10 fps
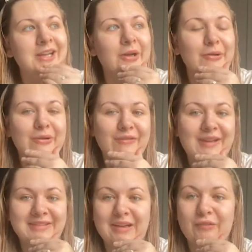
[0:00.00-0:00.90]
I know it
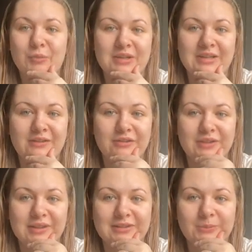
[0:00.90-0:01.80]
affects everybody
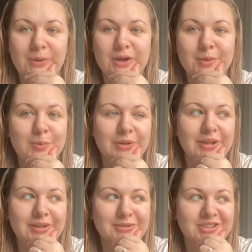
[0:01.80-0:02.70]
differently as well, but
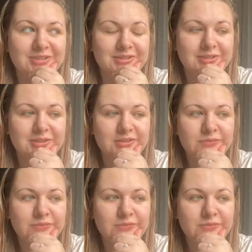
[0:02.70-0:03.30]
I just